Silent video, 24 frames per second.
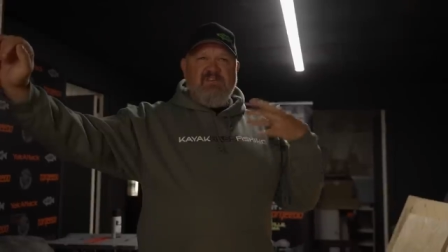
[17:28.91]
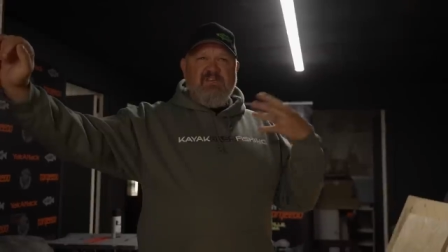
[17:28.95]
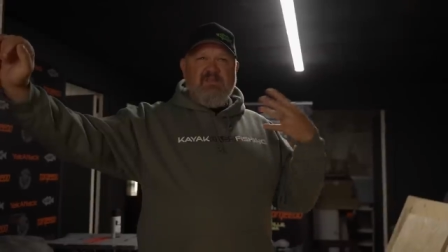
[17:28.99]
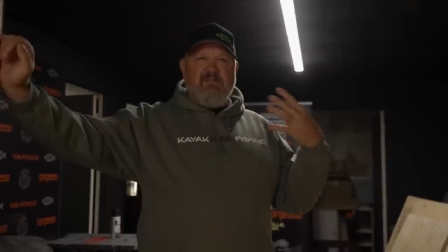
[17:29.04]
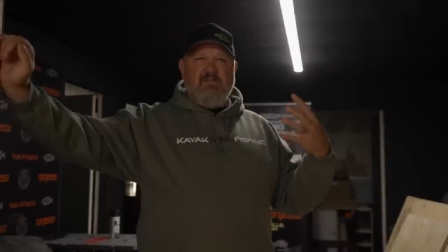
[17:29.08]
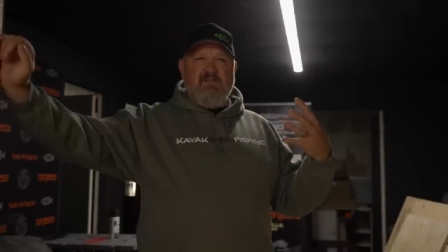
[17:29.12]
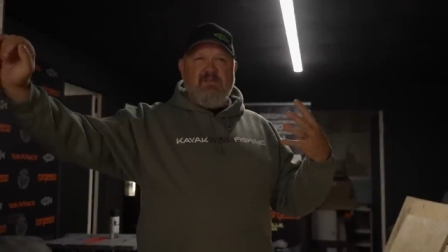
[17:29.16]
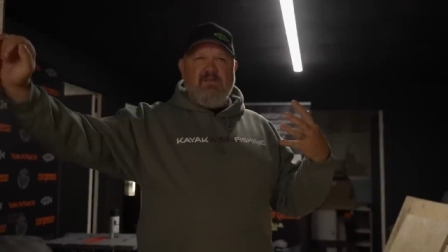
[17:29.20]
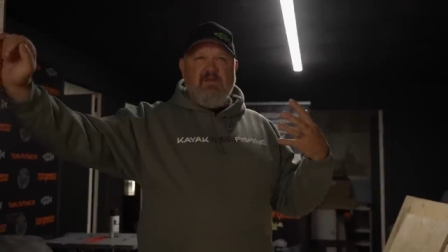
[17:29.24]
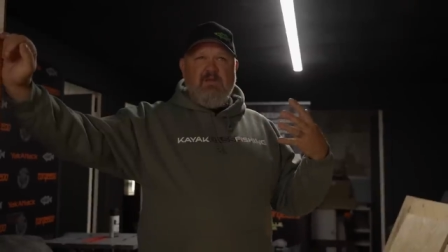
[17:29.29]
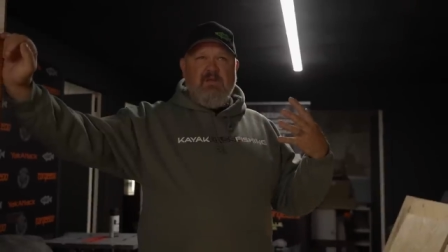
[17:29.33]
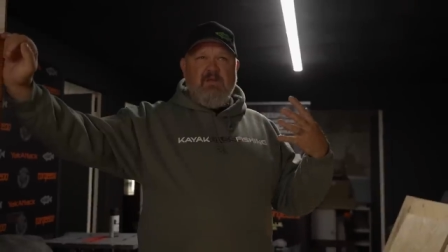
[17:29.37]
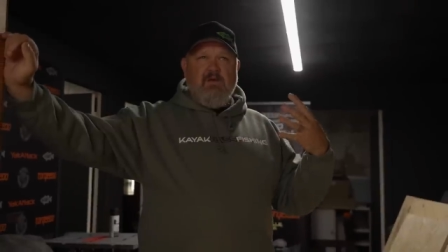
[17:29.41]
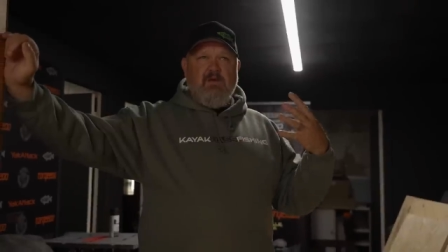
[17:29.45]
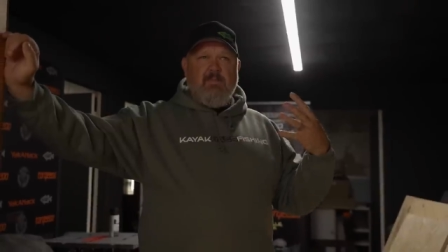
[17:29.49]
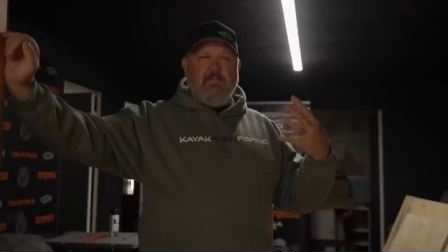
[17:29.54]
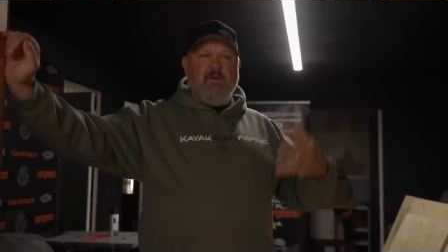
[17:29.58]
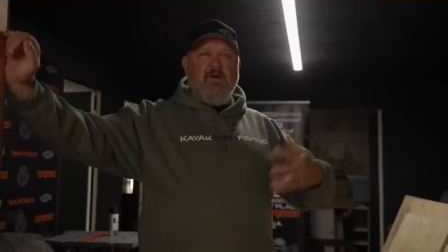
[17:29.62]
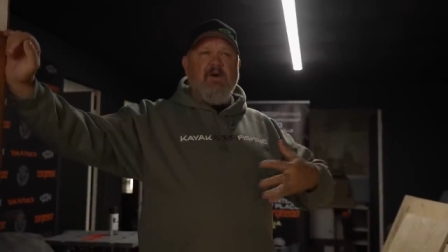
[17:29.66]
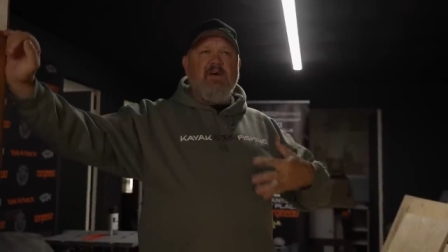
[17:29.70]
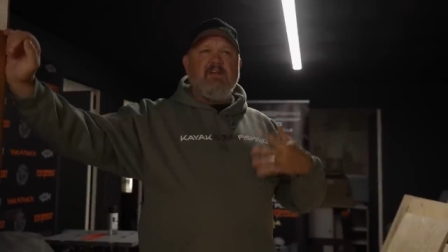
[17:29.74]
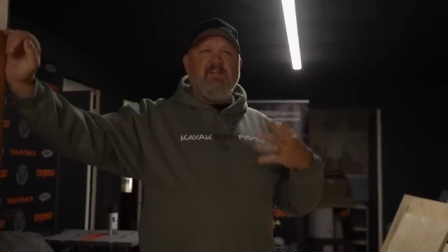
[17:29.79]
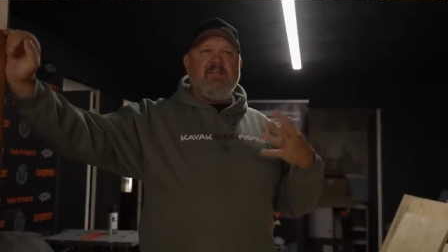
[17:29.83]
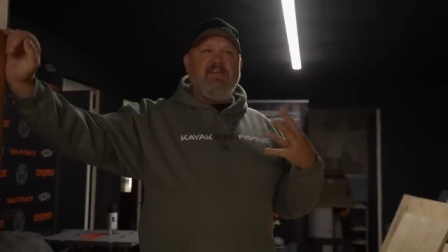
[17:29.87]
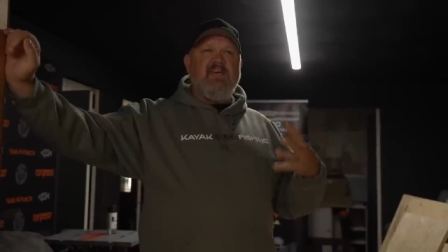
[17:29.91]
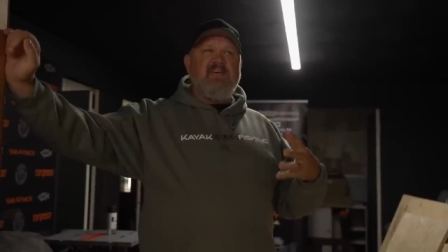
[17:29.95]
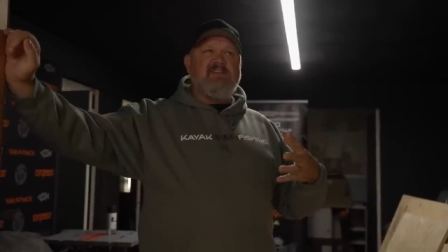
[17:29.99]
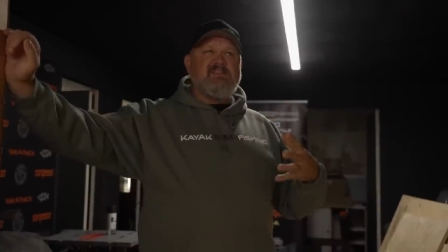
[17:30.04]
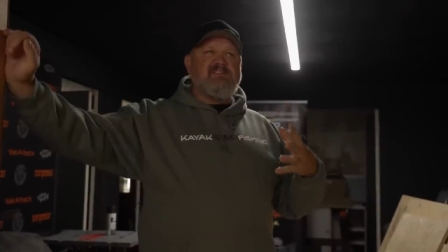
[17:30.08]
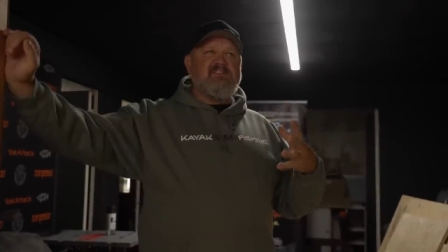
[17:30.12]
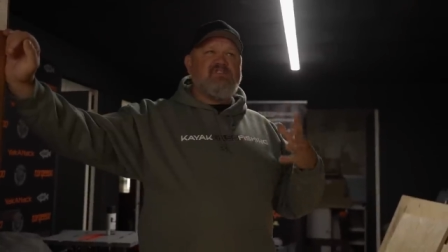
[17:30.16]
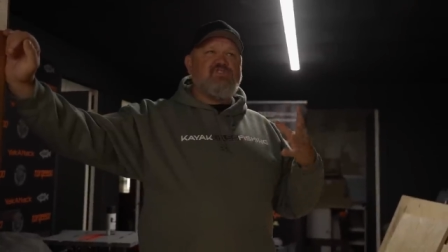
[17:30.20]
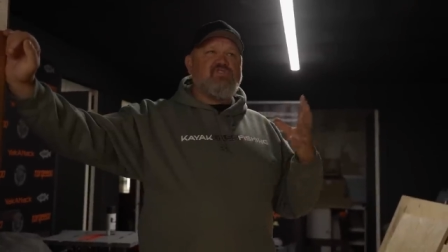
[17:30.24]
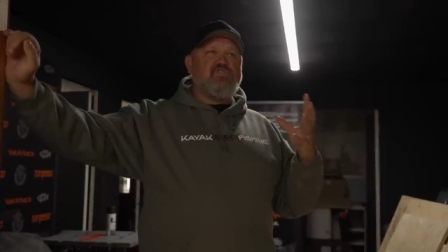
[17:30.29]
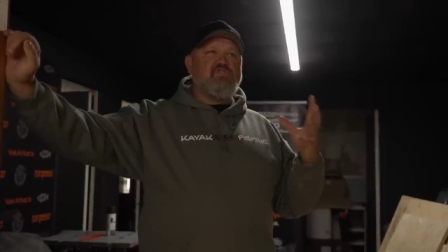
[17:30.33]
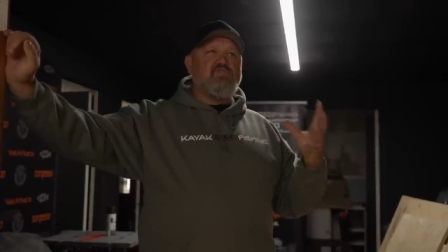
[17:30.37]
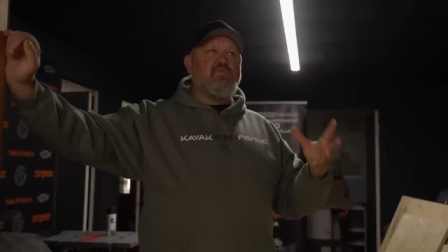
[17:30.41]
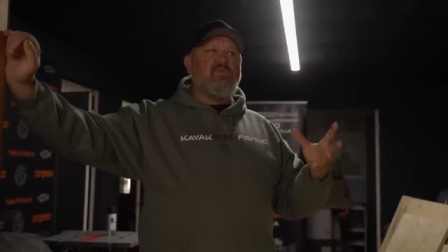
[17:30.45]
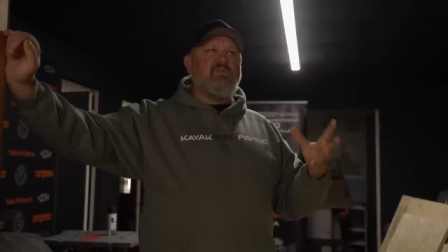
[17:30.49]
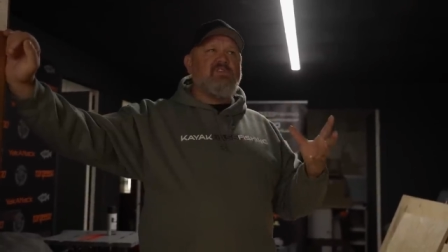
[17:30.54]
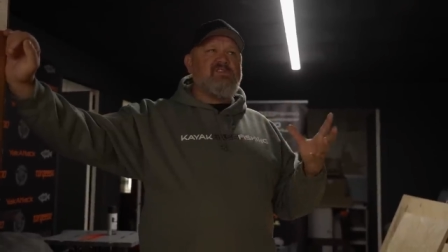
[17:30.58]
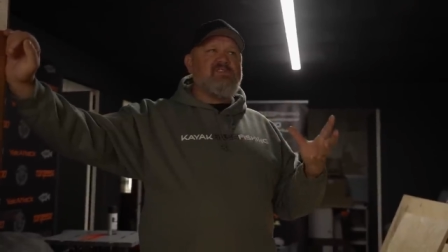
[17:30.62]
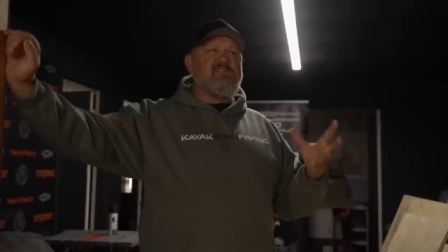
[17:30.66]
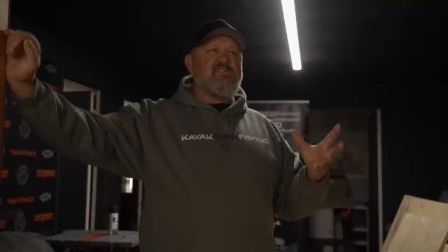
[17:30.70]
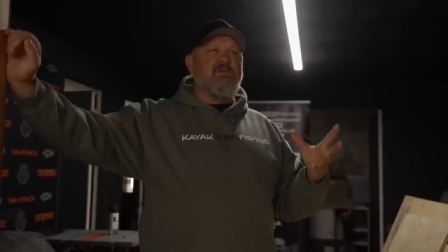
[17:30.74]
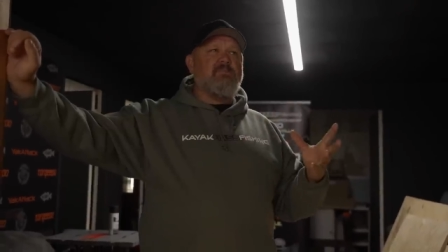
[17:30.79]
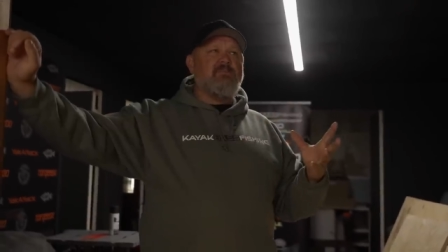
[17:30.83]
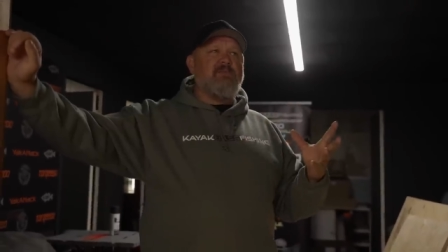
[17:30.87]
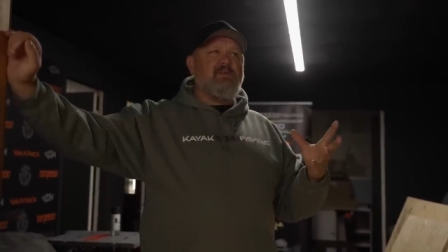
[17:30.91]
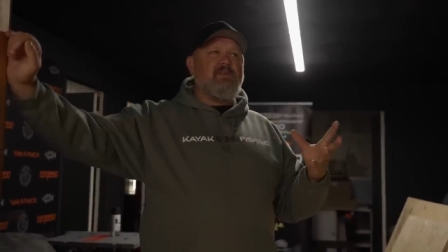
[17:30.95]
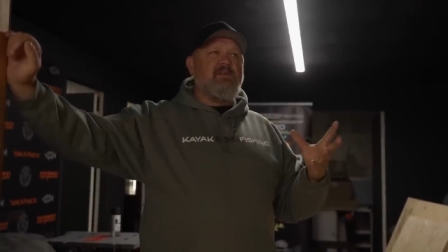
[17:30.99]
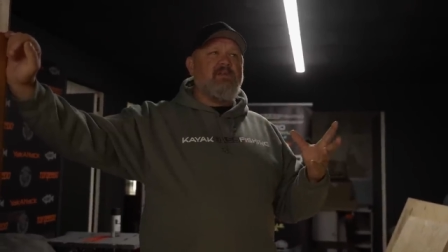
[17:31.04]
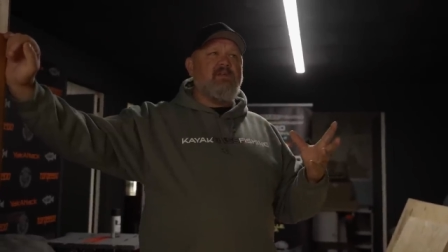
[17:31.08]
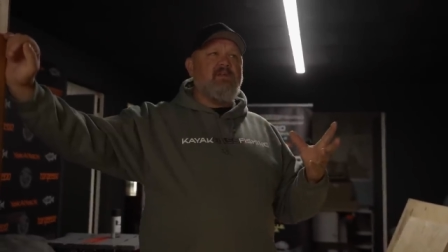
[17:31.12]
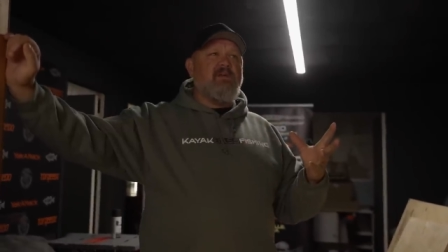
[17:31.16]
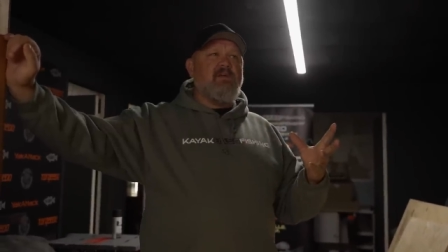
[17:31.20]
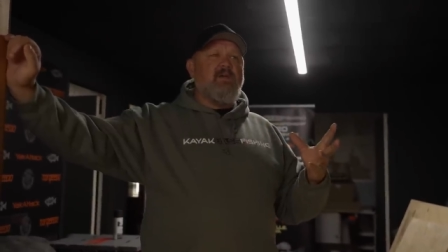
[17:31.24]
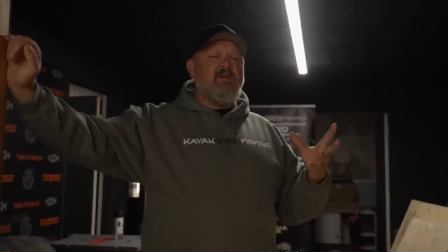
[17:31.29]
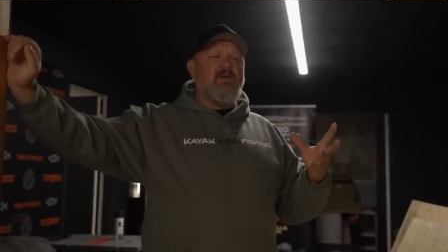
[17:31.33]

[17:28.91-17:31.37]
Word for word: And a podcast that's truly something